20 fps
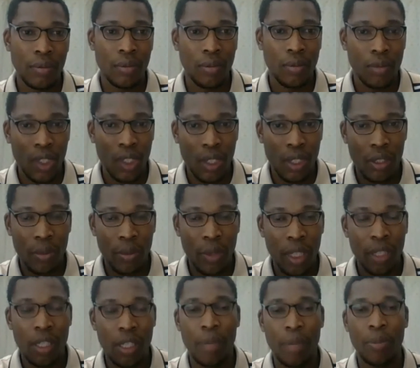So you
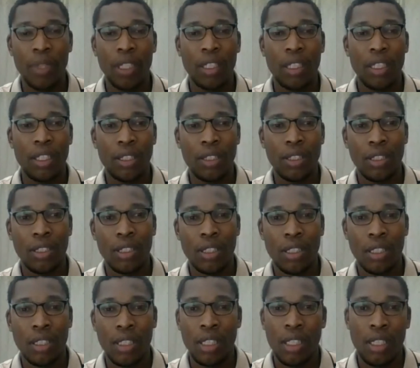make your applications.
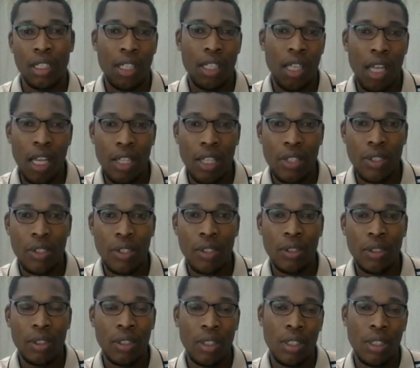They ask you,